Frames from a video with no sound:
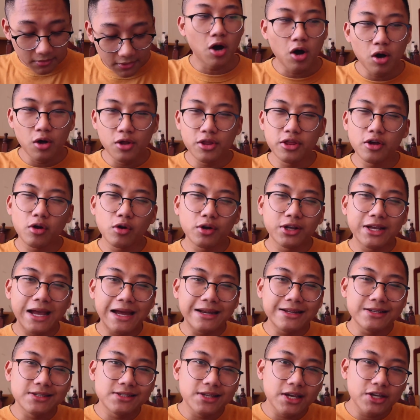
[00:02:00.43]
All the
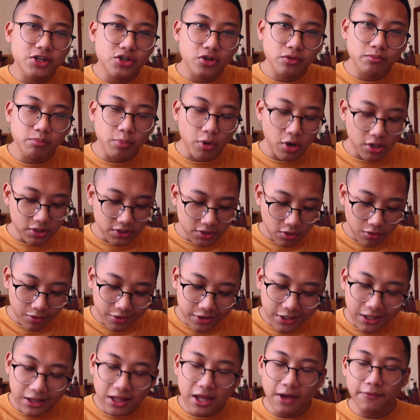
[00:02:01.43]
organization parts are on
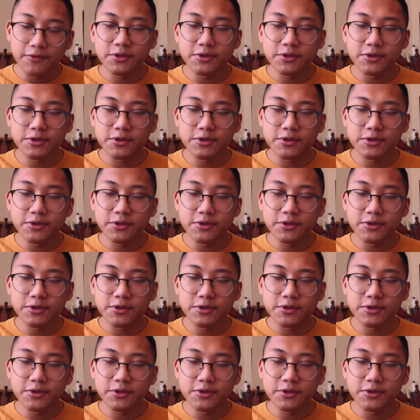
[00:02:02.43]
the left